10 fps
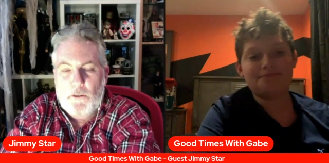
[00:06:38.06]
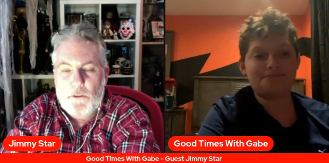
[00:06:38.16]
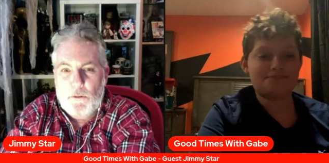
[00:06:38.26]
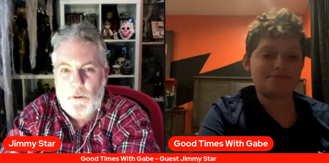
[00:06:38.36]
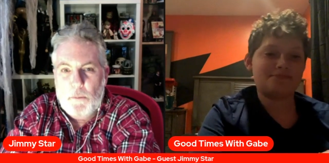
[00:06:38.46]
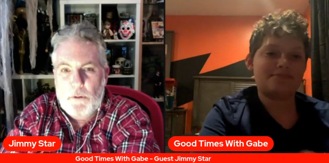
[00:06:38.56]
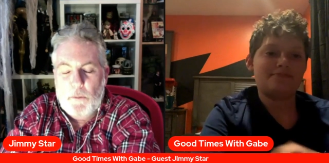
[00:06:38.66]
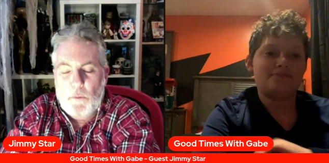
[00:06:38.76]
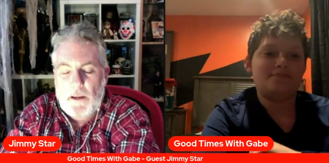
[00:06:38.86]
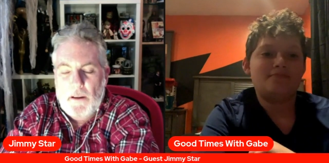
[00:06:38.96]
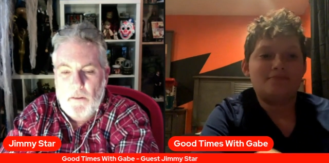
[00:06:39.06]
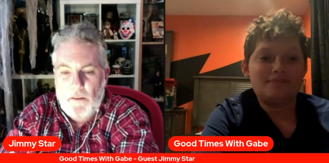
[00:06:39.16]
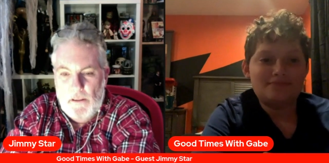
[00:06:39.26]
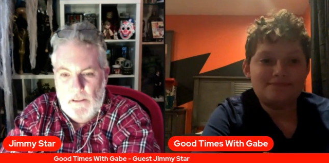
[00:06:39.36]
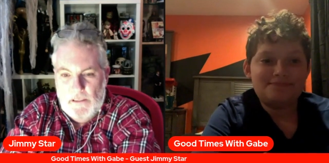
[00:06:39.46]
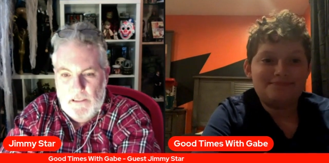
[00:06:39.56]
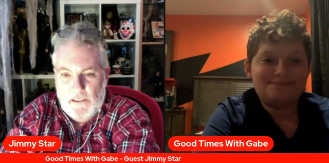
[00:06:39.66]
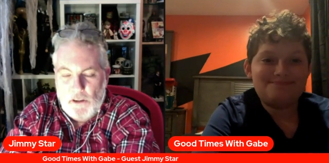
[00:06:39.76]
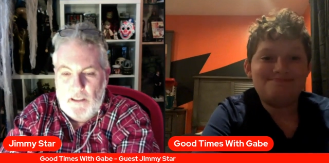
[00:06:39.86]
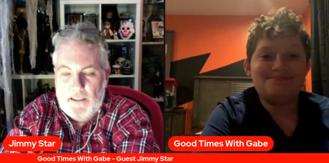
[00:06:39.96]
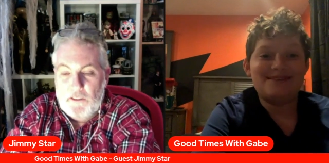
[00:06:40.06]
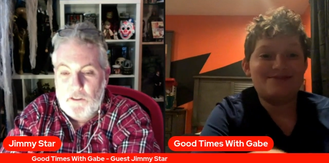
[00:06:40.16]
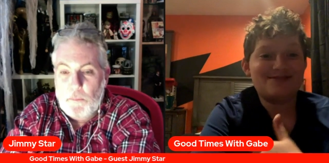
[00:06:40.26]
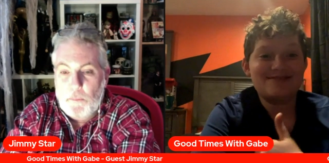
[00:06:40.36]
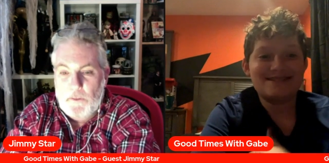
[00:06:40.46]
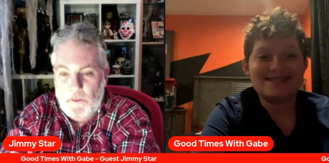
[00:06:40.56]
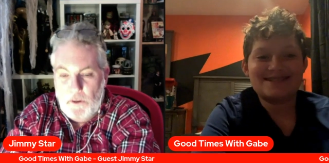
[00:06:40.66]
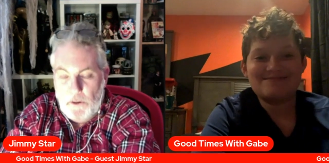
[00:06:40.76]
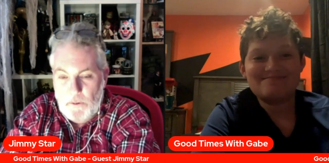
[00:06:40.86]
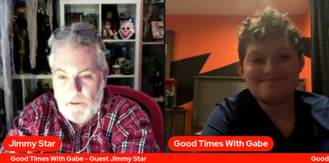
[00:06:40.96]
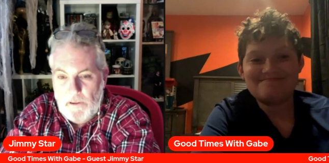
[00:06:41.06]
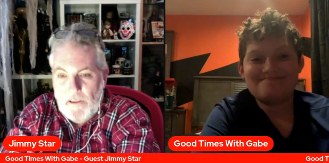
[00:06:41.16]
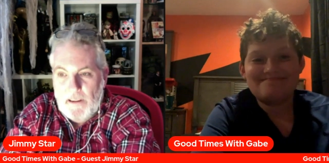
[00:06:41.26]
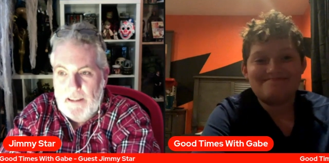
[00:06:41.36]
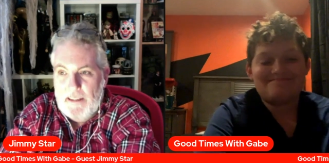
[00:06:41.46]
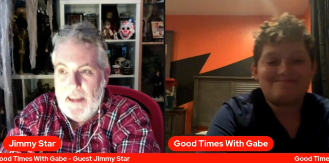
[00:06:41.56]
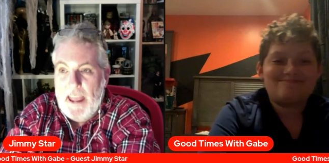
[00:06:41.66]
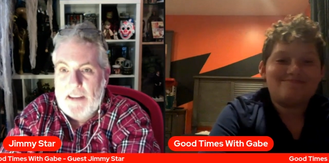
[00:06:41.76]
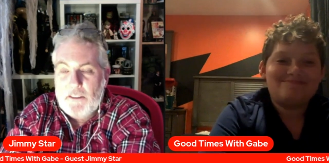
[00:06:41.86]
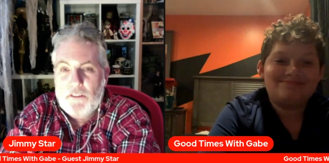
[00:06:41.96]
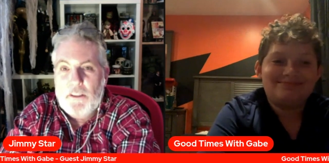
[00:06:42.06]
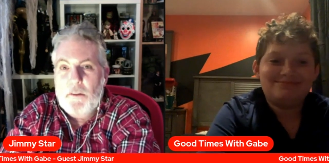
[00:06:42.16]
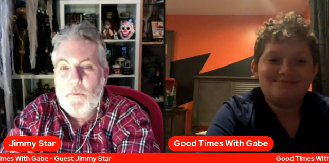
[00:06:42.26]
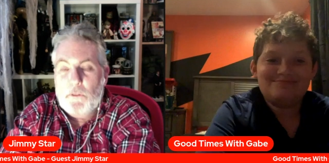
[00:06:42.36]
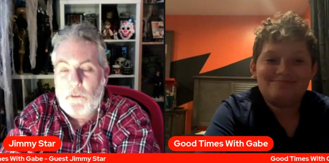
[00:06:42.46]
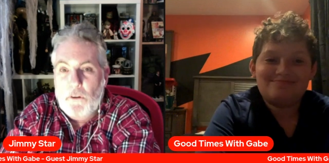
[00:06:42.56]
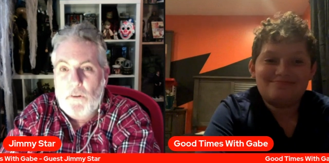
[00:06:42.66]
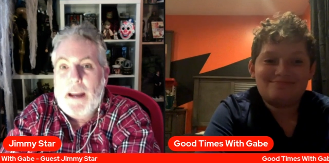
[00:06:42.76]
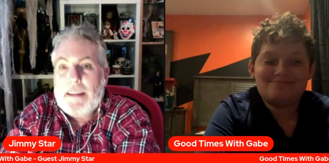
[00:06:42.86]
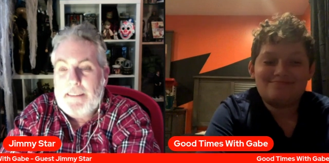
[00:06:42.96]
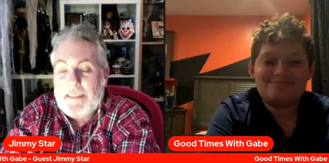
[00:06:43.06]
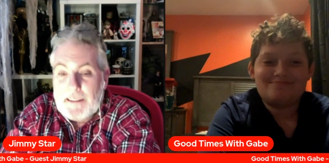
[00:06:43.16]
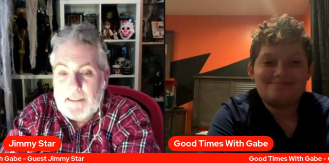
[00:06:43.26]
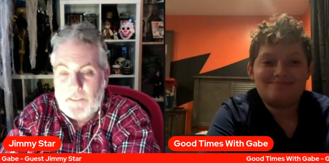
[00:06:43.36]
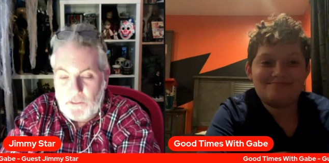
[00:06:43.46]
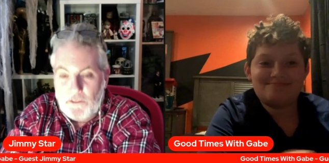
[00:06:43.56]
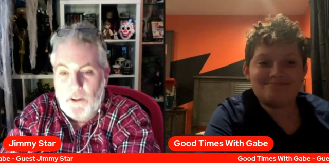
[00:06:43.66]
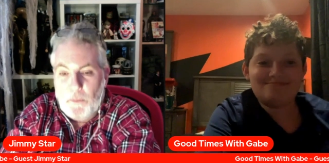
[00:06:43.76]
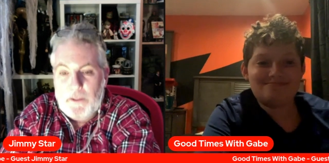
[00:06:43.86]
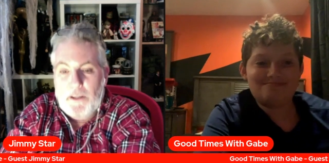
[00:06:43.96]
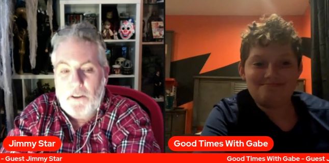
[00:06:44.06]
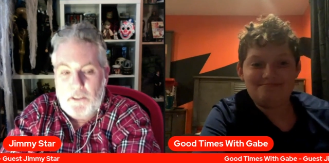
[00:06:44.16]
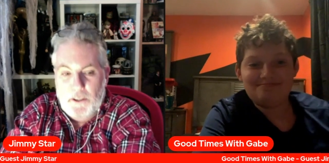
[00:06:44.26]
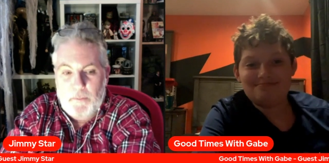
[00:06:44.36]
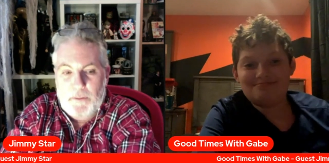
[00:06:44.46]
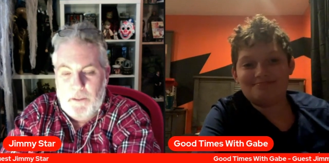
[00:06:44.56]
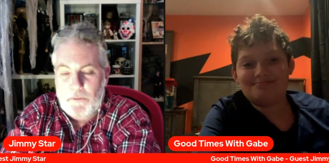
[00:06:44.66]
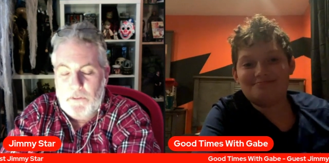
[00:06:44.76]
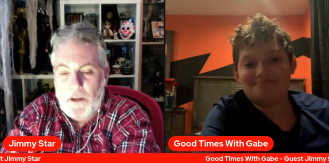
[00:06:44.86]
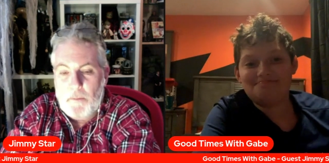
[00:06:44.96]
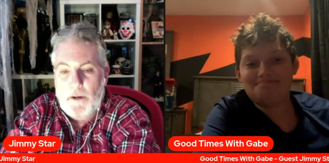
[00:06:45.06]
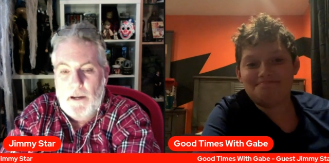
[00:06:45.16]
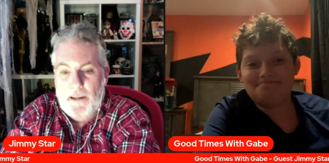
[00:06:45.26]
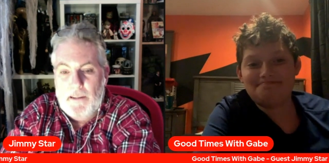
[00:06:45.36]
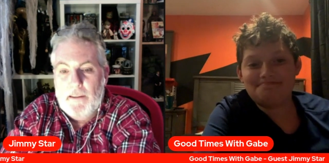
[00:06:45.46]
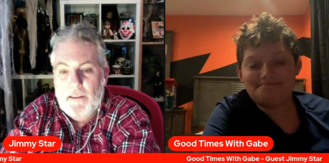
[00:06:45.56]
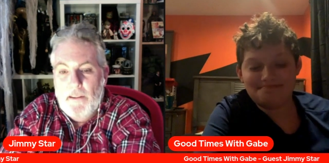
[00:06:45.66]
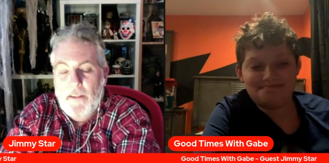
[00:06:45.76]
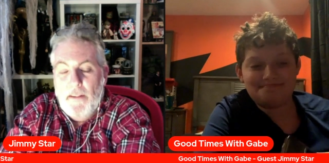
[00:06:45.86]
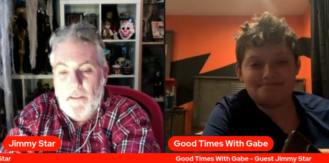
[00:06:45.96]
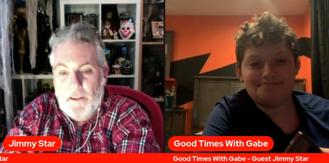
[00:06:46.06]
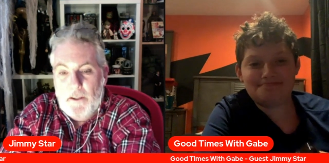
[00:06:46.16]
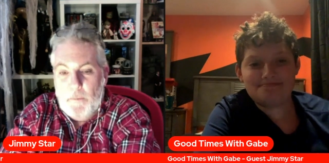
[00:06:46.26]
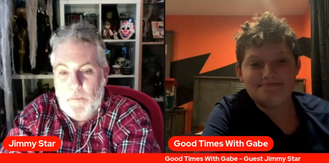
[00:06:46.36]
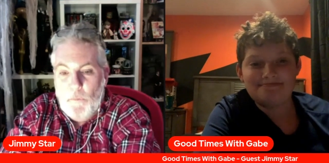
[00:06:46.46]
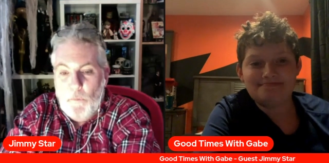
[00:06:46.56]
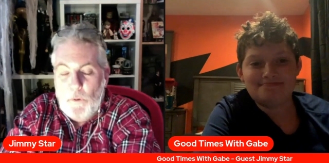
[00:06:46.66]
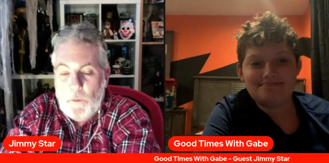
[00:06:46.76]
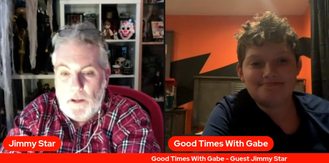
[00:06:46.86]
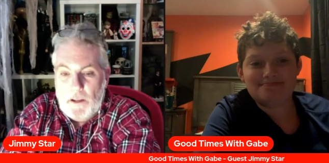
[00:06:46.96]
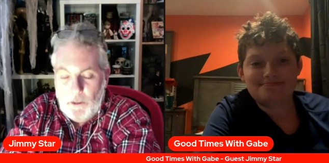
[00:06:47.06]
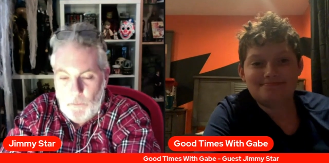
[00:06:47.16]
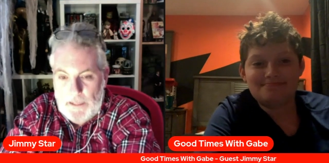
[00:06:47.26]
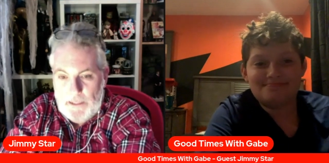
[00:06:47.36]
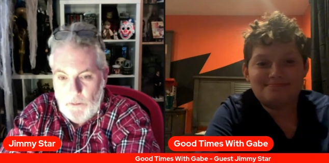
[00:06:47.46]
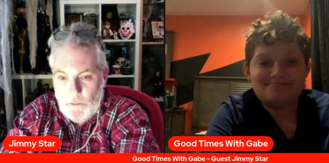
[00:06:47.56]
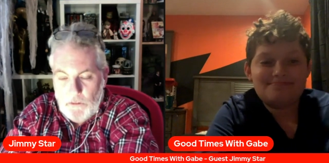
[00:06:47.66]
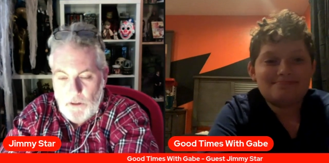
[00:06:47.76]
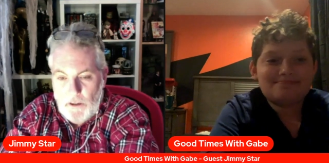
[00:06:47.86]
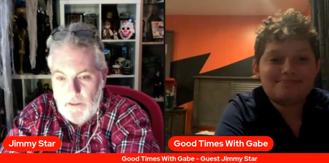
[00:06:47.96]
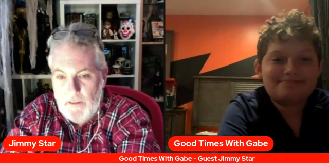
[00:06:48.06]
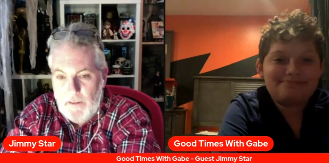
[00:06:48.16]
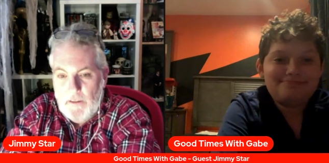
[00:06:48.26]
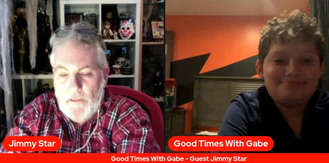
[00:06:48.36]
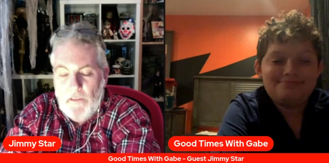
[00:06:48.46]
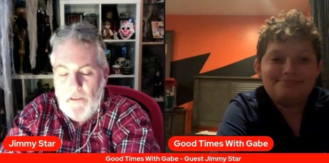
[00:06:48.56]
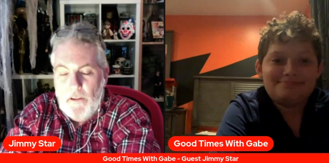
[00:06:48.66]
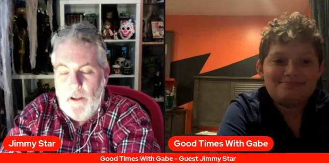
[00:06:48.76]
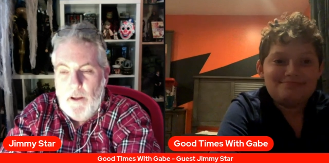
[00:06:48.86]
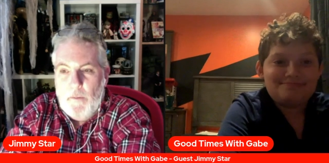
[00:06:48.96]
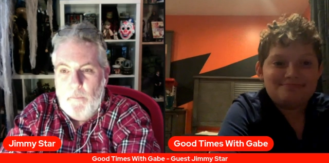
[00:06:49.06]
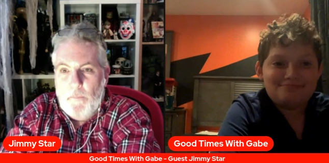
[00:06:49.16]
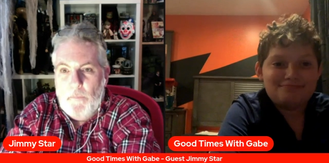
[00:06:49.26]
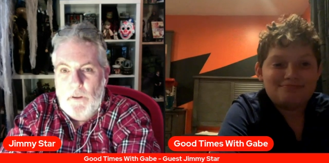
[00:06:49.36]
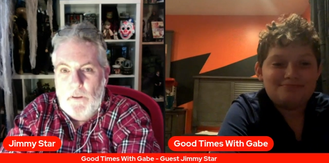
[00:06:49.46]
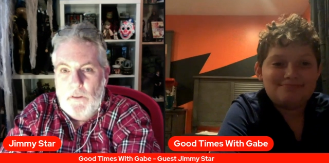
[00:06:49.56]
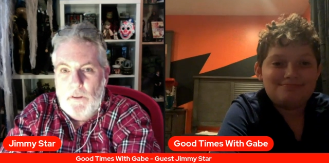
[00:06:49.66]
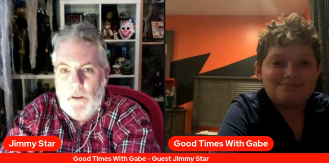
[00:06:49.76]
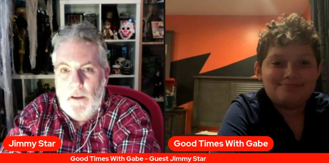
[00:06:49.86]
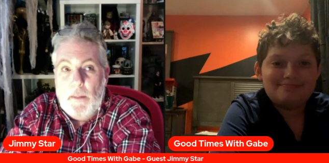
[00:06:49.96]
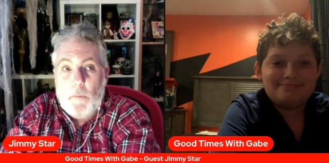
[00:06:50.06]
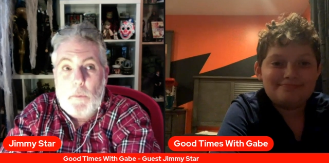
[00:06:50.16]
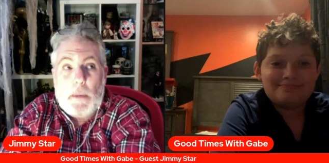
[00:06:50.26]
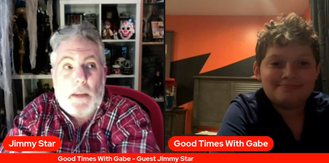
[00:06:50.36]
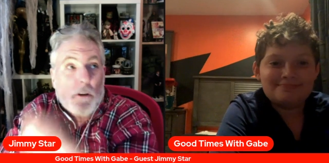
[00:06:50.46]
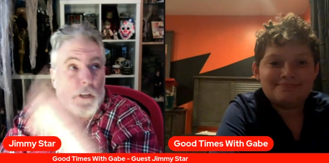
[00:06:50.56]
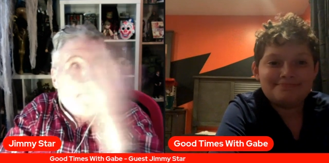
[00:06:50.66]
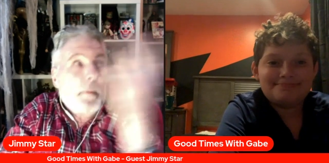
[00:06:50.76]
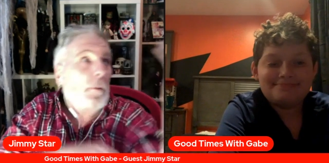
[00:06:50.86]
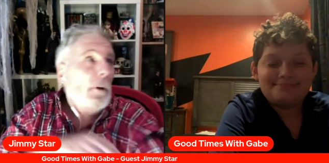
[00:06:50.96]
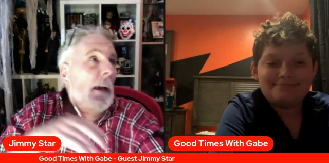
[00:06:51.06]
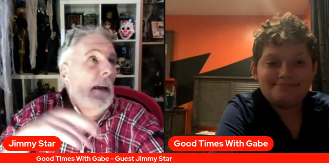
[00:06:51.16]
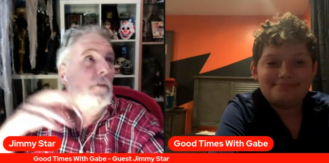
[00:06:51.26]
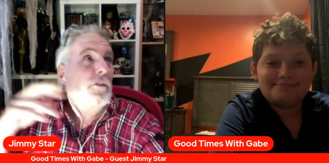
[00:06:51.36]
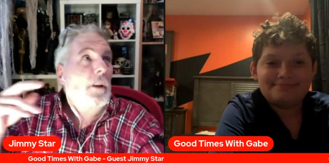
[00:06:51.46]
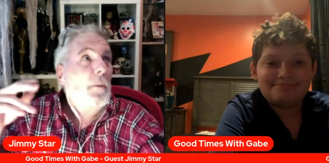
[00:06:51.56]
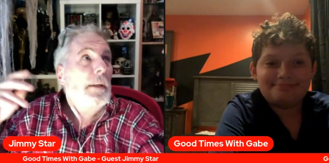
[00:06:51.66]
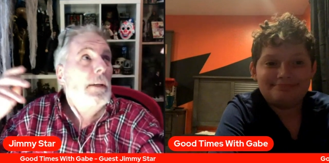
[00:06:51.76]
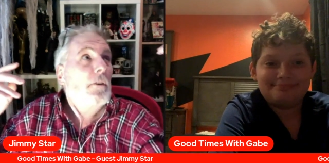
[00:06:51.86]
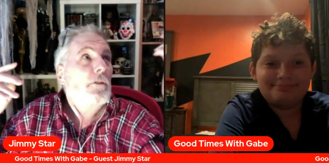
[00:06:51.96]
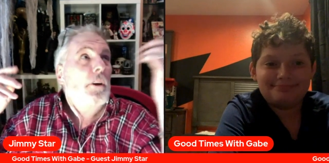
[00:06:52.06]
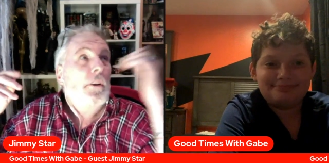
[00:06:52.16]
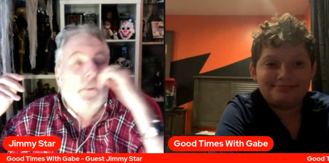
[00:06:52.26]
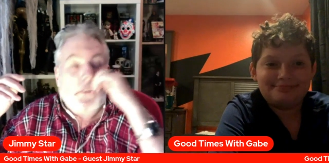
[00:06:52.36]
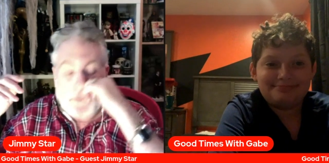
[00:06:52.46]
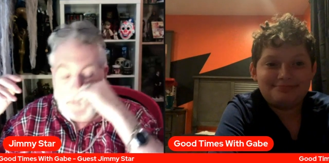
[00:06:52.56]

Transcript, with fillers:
Speaker 1: who you know pretty well, is Eileen Shapiro, and actually it was her idea to start a PR company. It was not mine. Um, we went on a great ghost hunt um, uh, that we made our comic book out of, Celebrity Ghost Hunters,